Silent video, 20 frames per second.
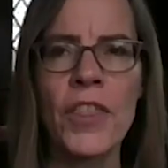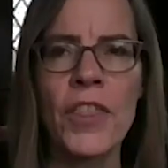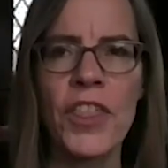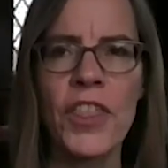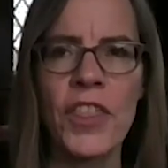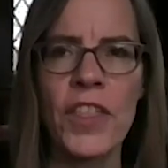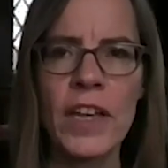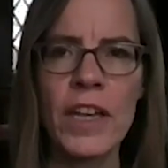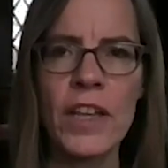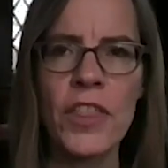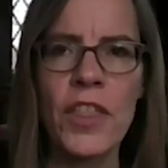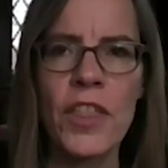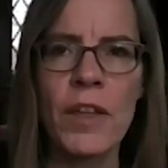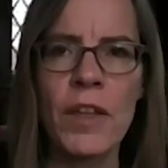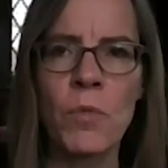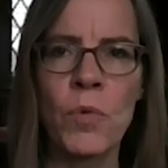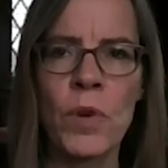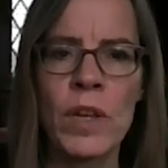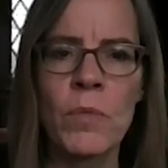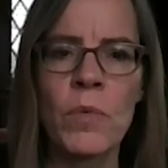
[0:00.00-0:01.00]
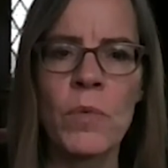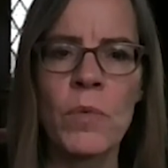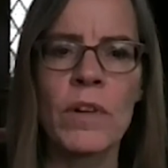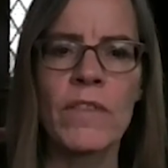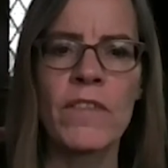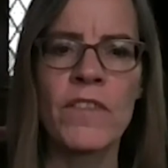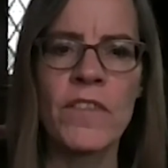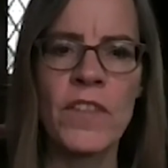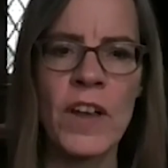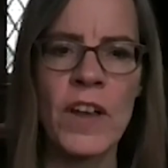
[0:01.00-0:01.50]
think that we were
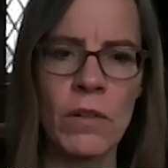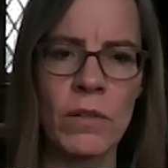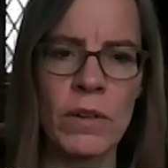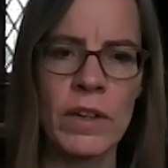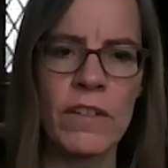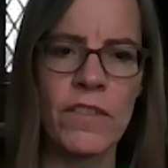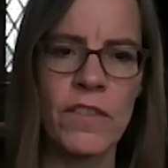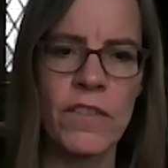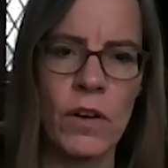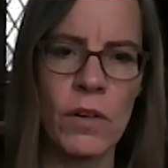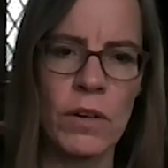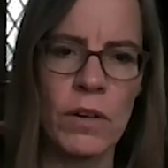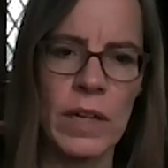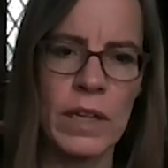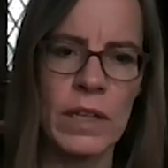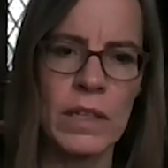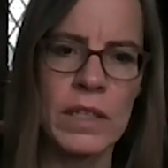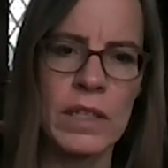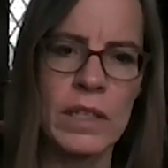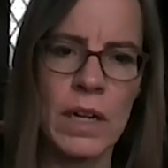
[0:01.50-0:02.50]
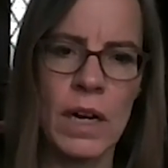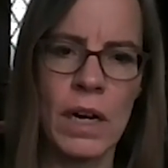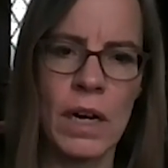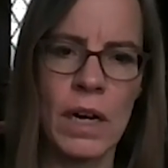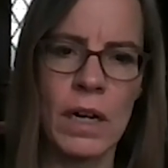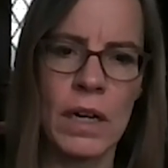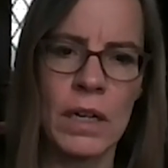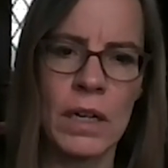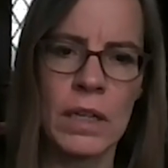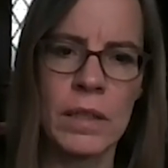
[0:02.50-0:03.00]
very focused
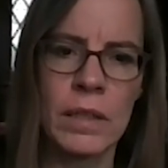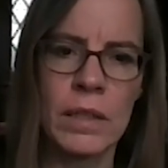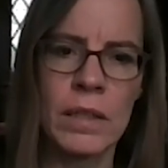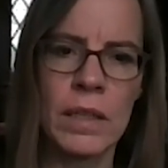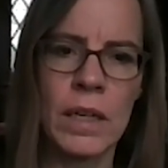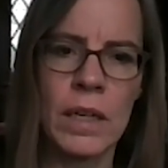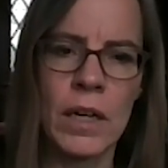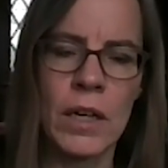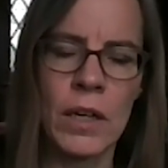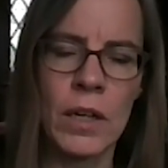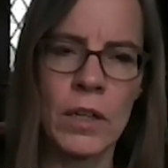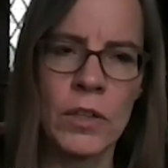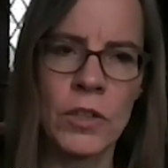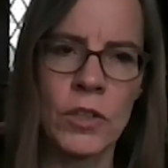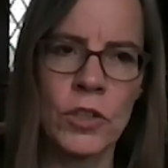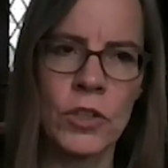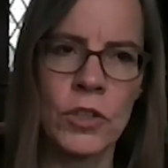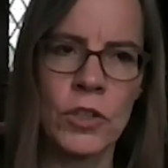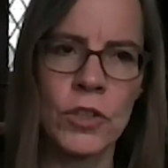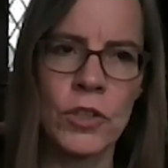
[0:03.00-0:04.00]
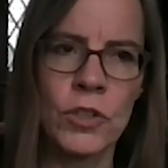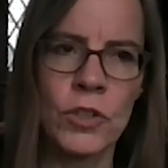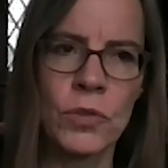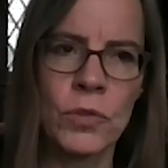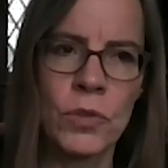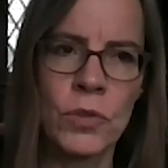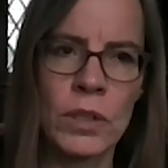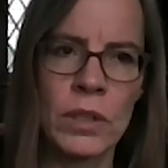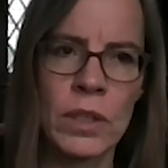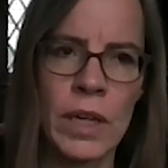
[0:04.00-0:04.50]
on
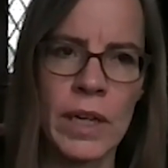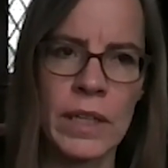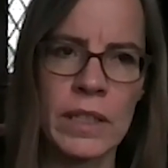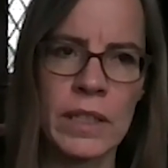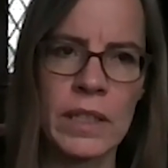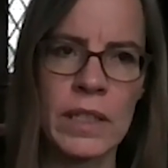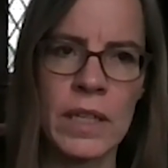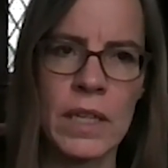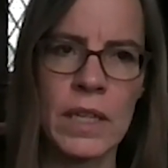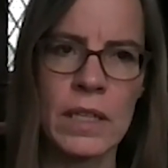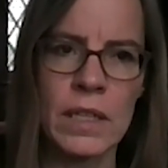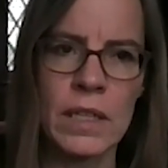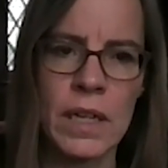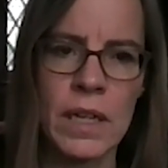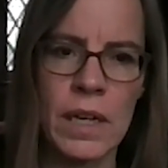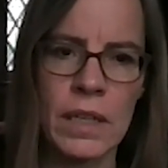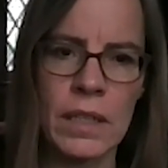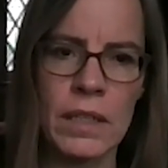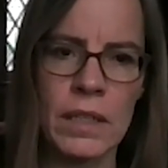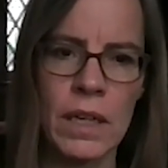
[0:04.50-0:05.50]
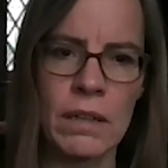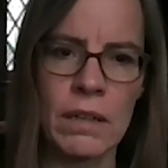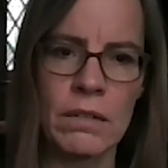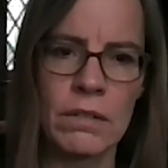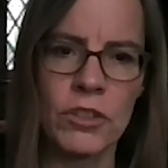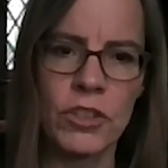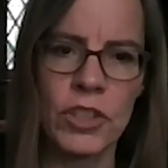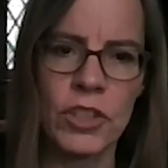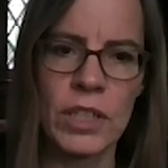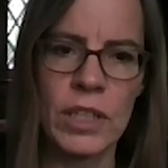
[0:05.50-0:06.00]
utilizing
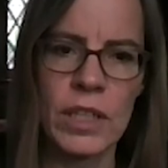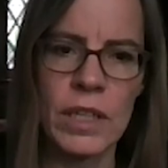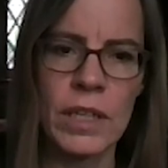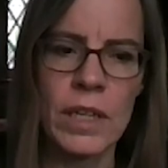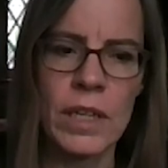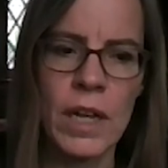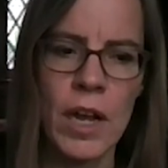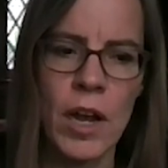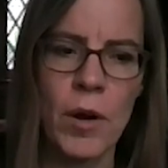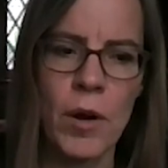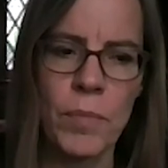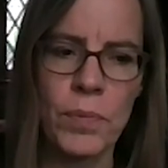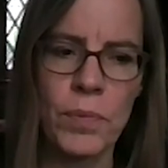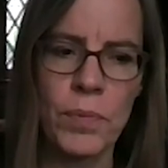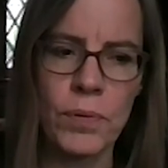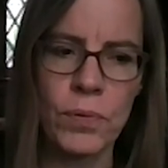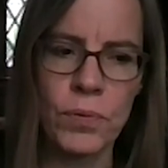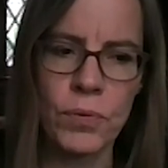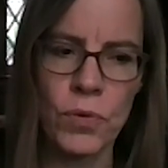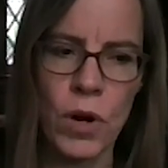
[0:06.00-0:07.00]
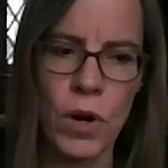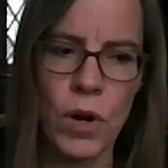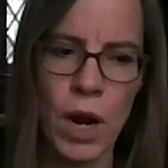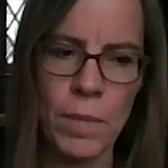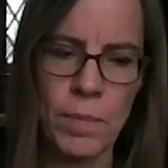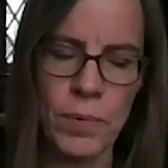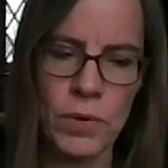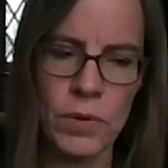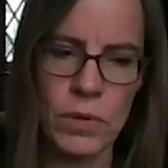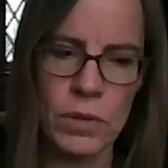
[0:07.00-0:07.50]
technology
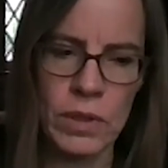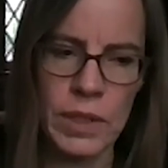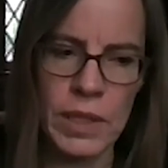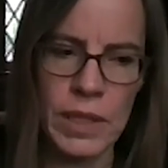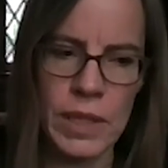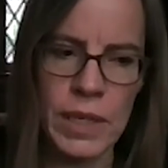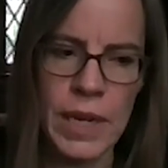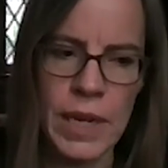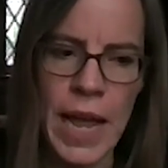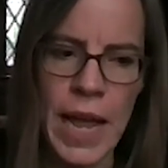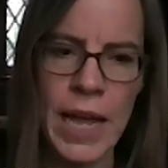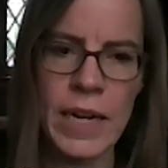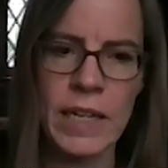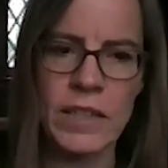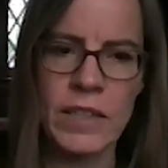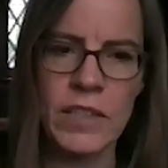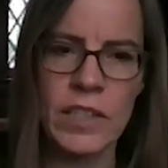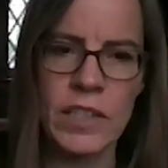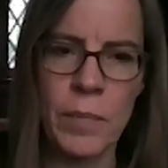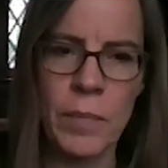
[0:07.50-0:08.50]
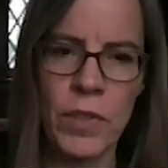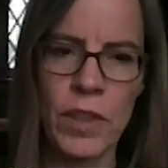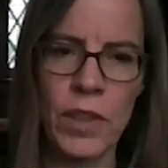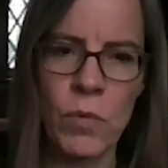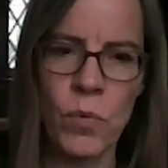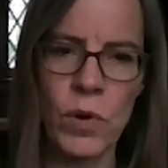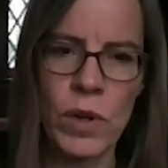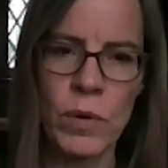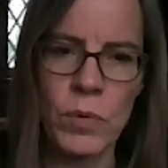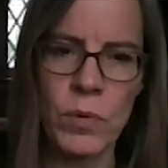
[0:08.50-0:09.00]
properly, and it's something
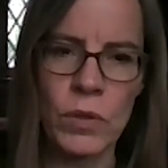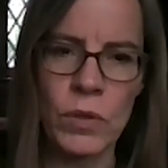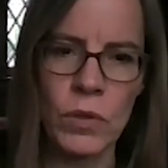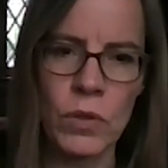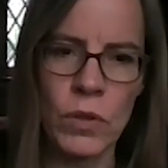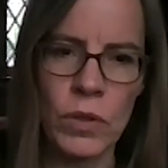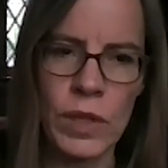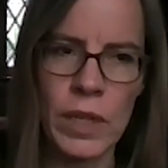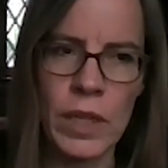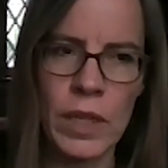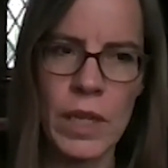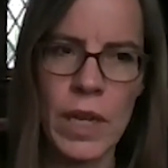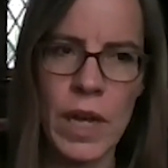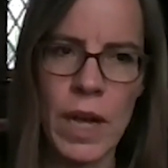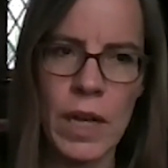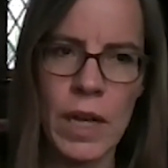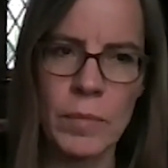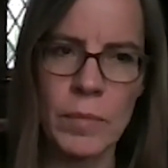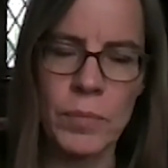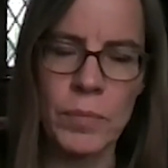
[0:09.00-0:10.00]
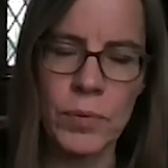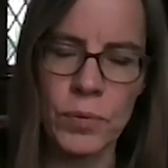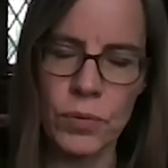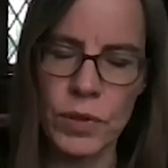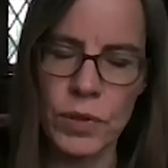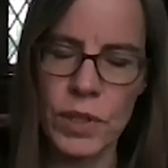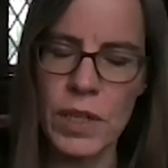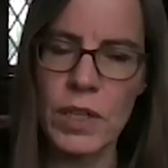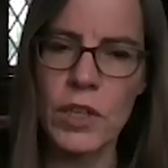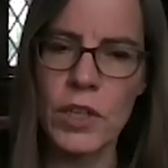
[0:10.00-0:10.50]
we were looking at
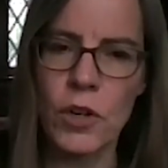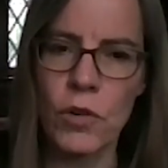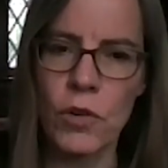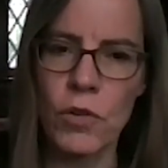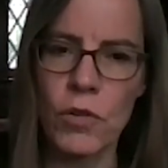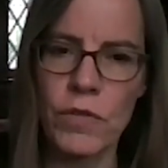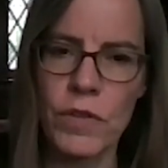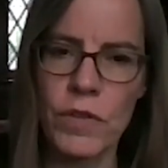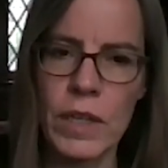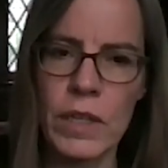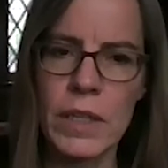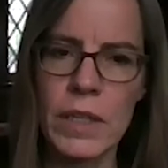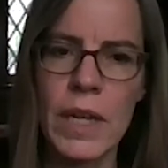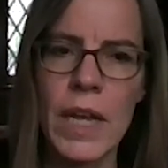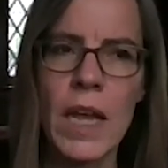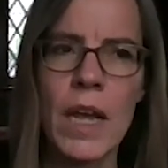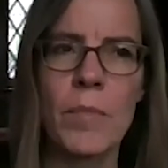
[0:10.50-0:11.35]
pre-COVID,